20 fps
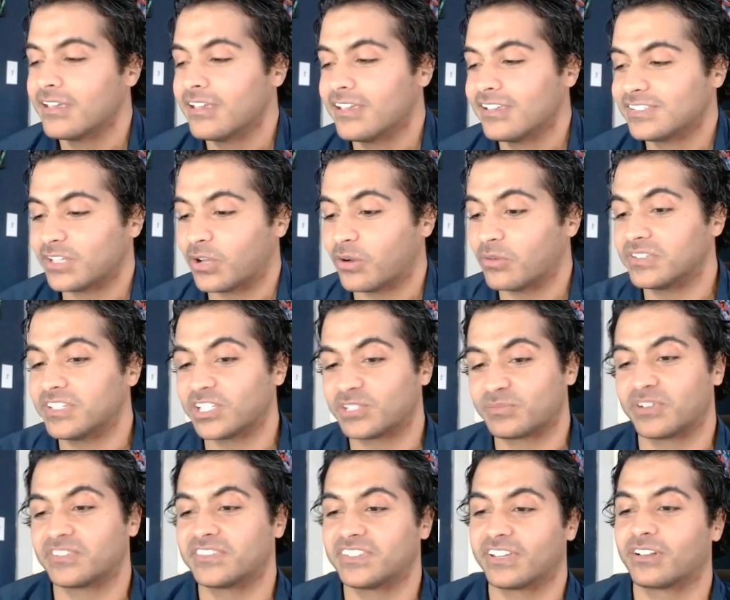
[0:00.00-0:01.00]
So in this
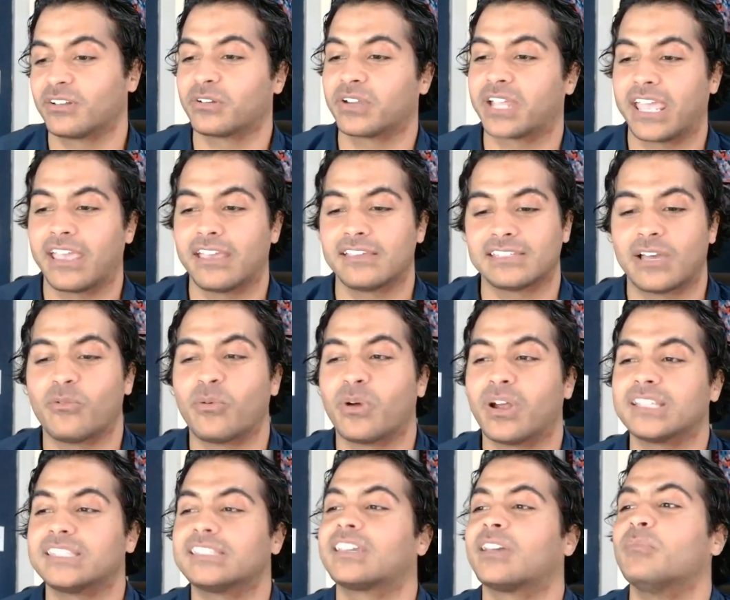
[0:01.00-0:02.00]
particular case, I
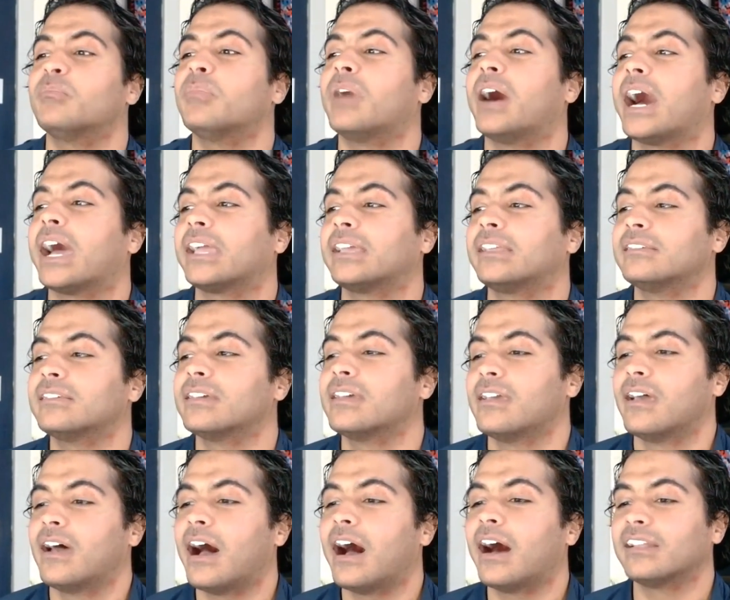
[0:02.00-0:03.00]
wanted to combine
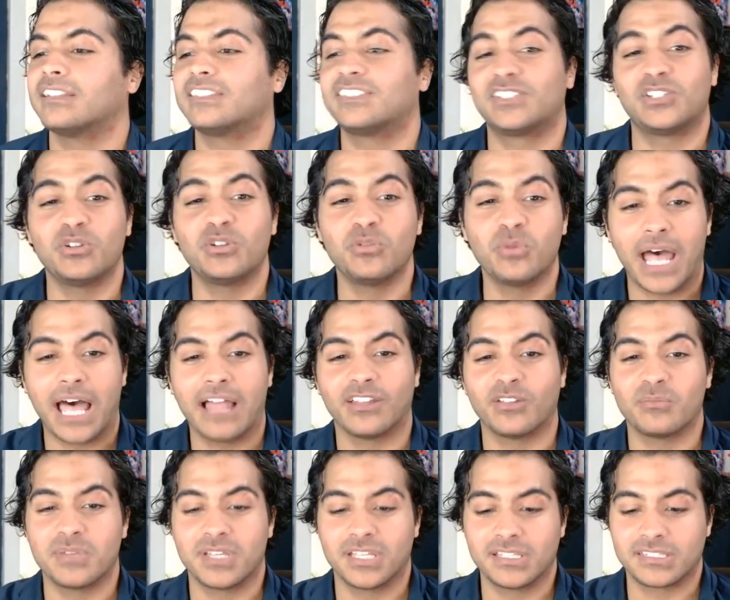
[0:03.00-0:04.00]
two
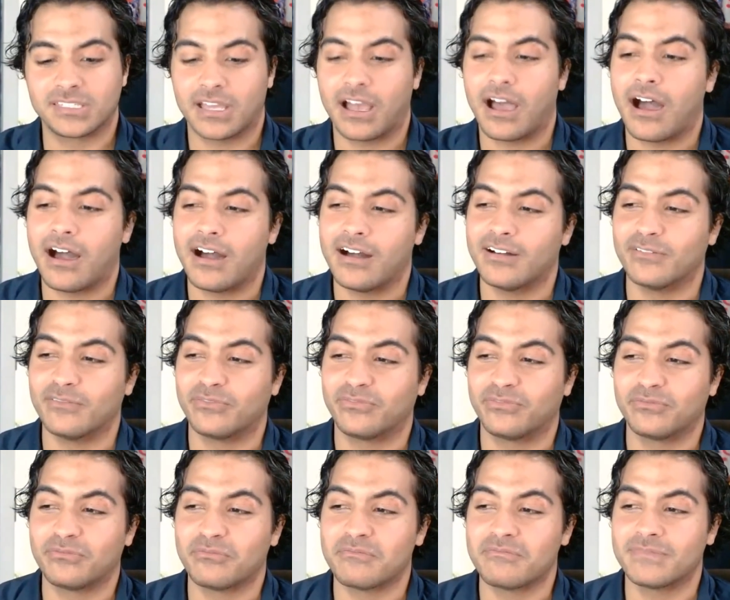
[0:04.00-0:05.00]
elements of,
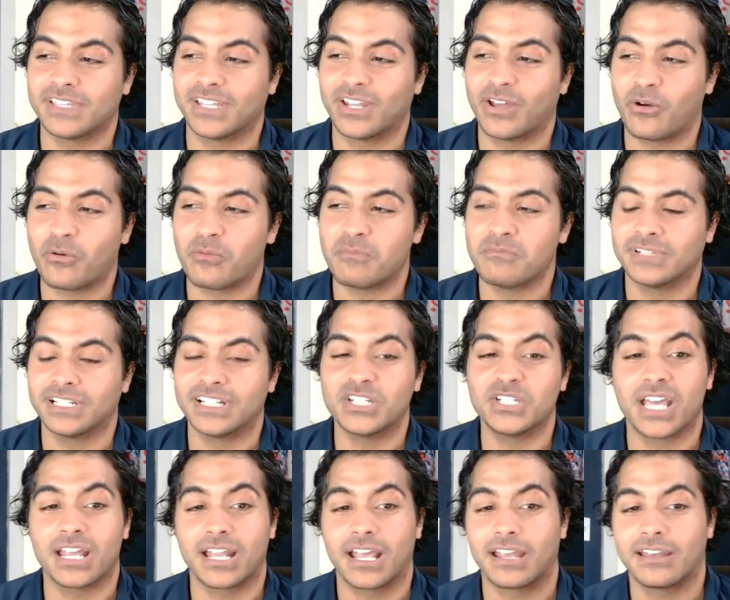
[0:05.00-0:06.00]
a
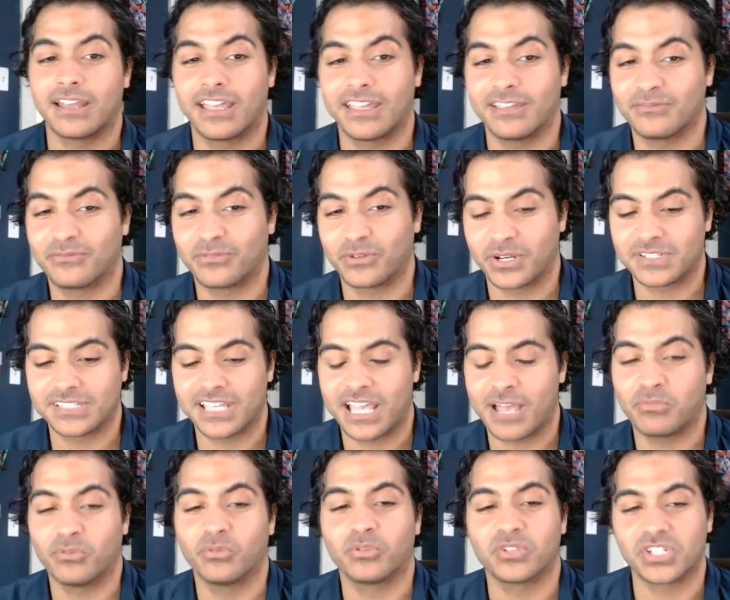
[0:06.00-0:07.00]
Jedi Knight, for
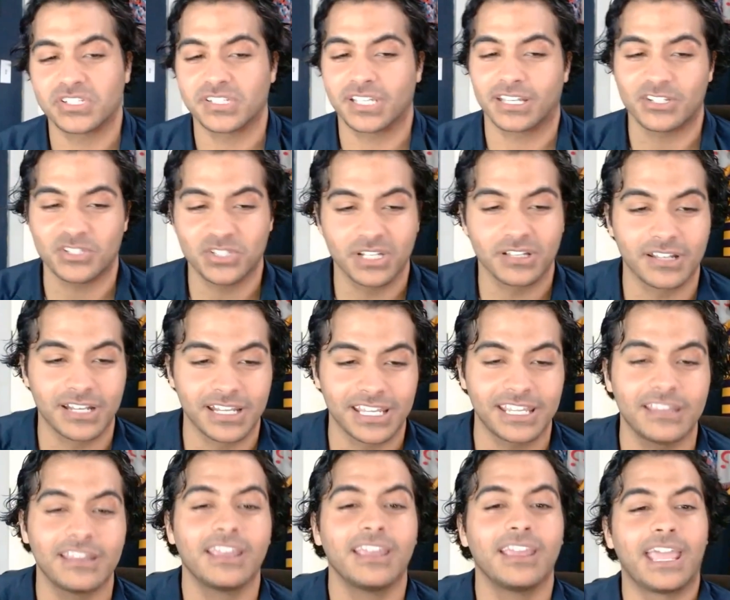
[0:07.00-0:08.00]
example, which is like
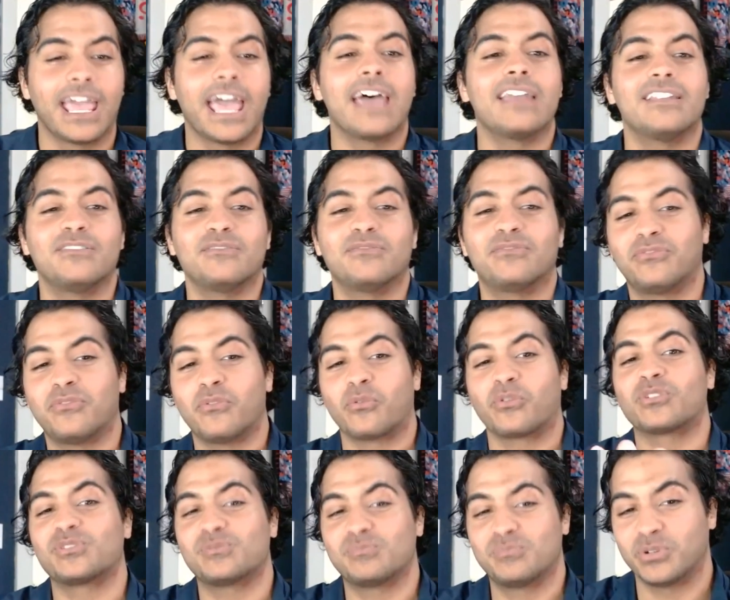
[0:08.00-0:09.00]
agility and then
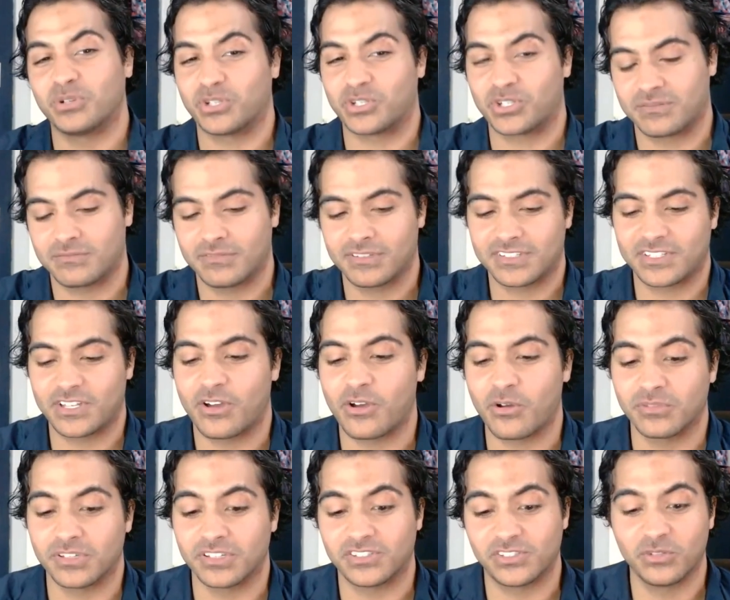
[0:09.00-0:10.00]
forced push.
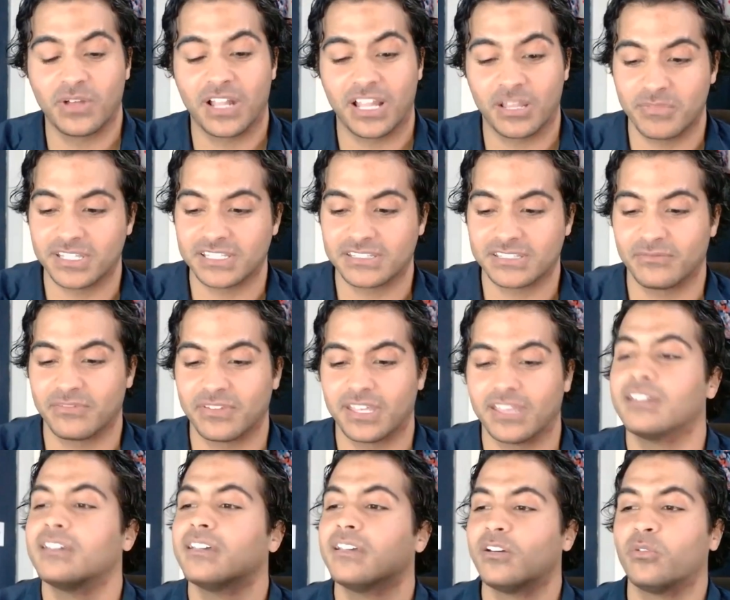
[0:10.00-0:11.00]
So the two elements of
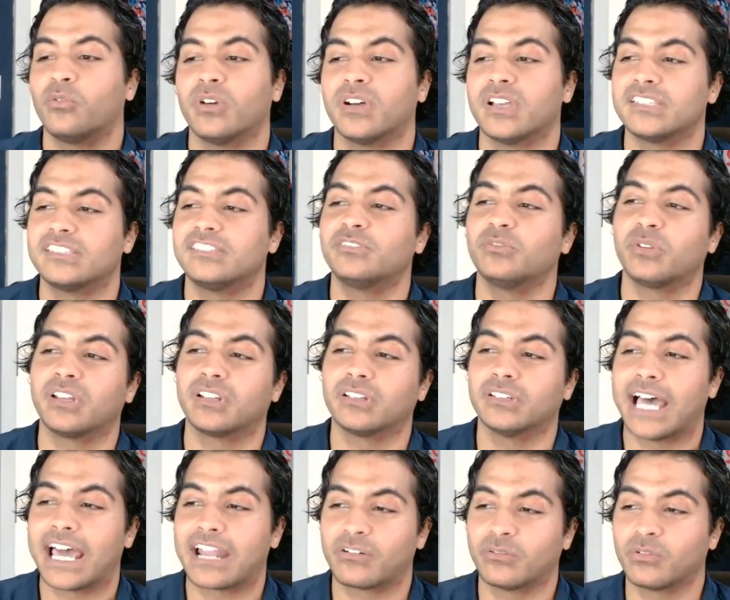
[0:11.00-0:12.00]
it was doing
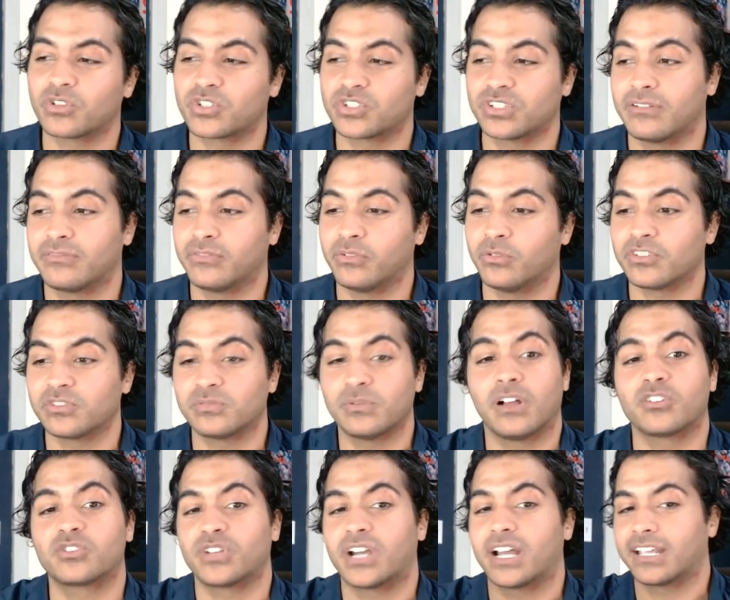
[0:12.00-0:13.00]
lateral shuffles
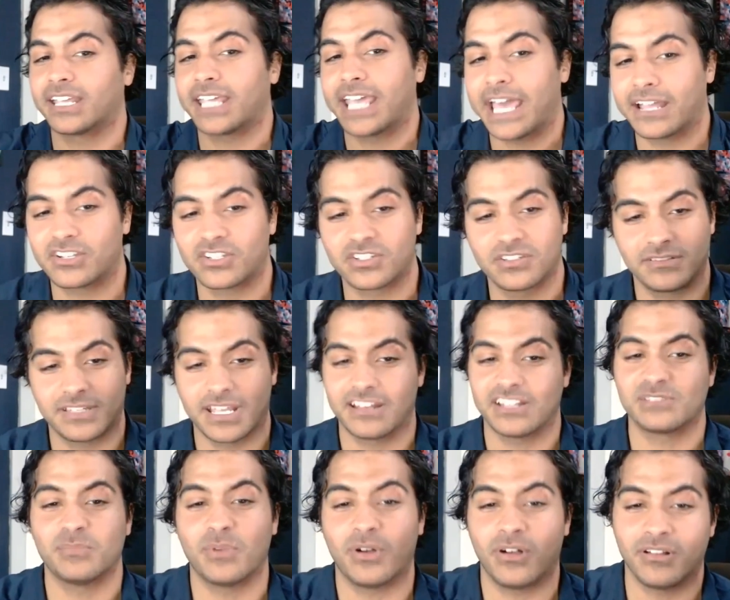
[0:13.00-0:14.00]
while trying to catch
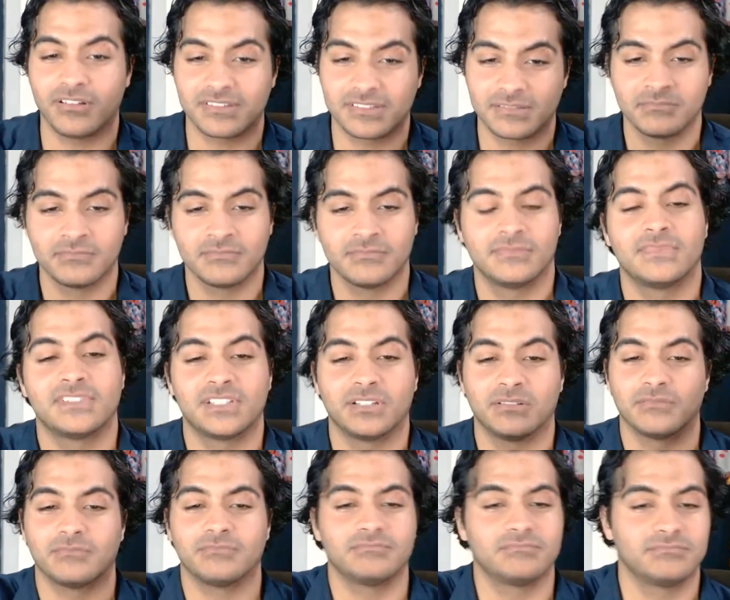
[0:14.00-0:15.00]
tennis balls.
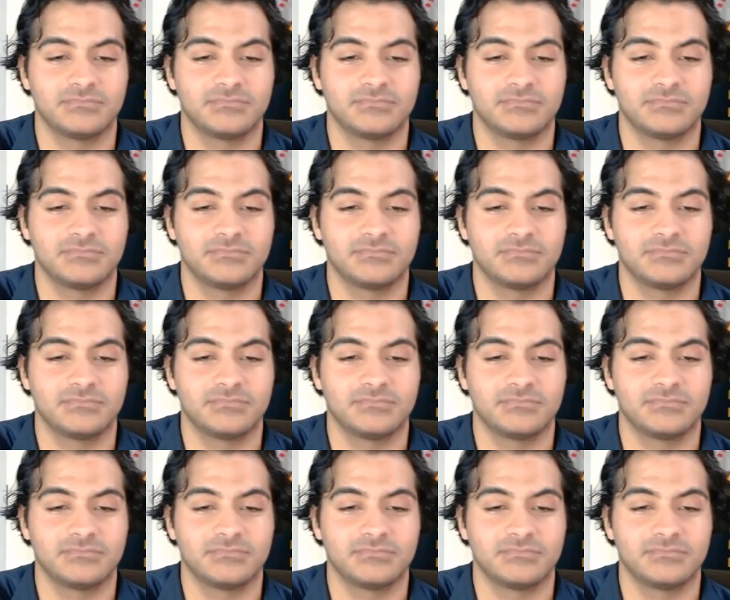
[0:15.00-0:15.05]
So